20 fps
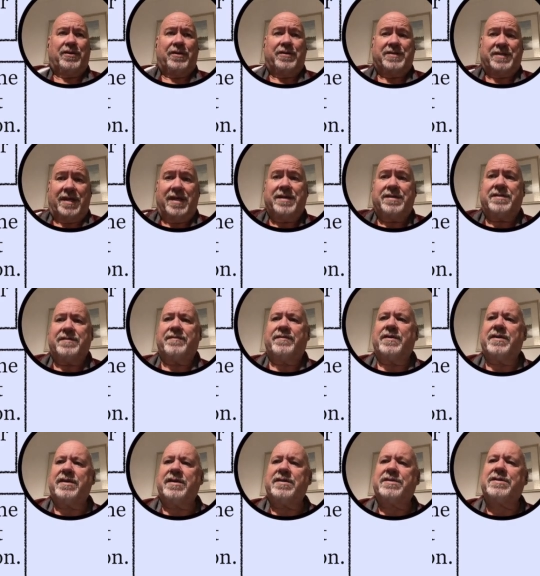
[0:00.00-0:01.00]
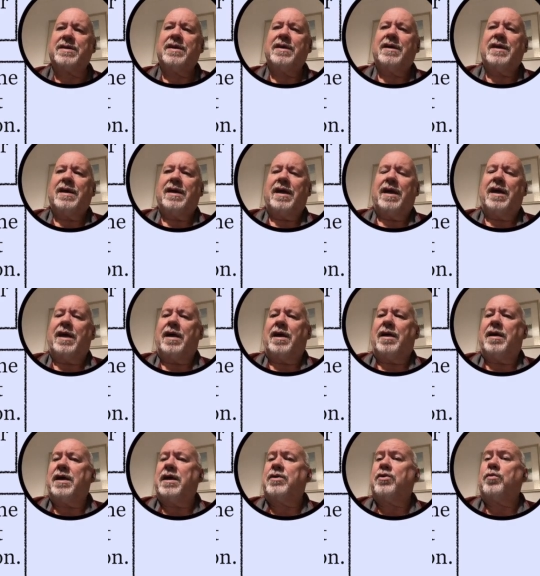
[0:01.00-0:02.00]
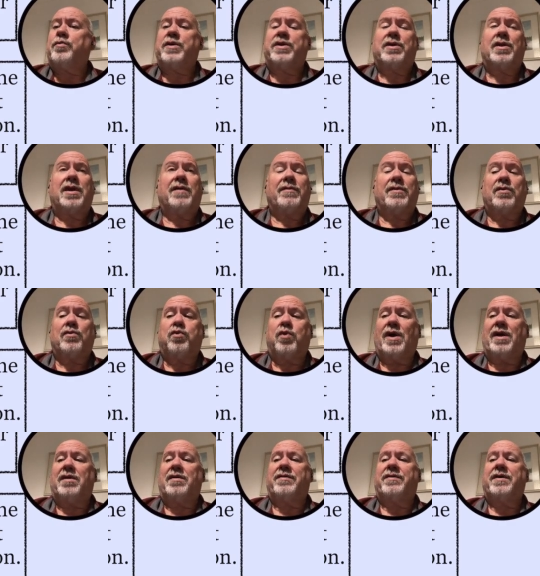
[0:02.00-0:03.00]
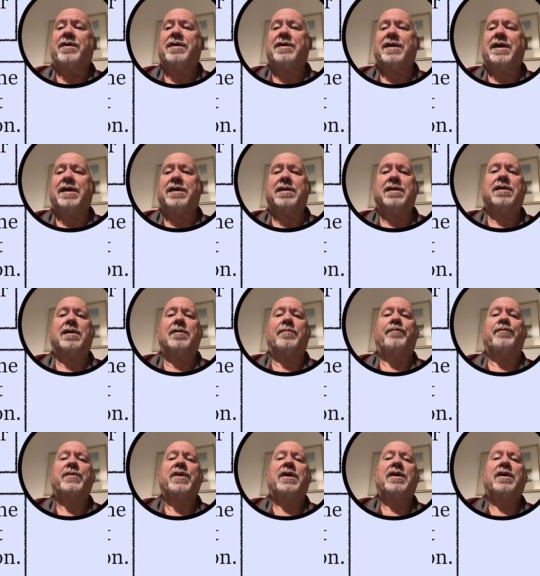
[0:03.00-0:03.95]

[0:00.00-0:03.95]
data for this. It could be the level of wealth, income,